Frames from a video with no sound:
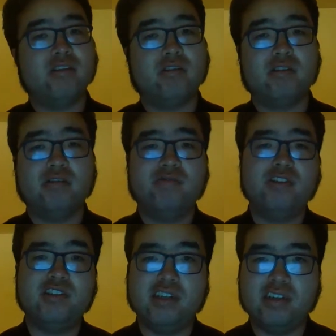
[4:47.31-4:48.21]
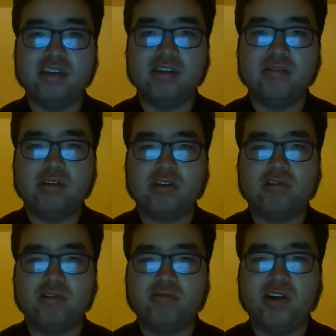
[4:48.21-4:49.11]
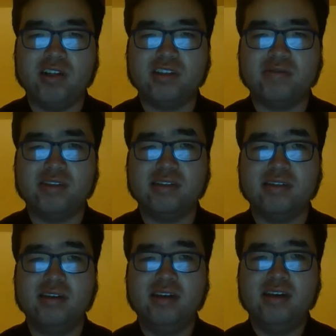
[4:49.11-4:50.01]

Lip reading: or Virginia, where Cornwallis was.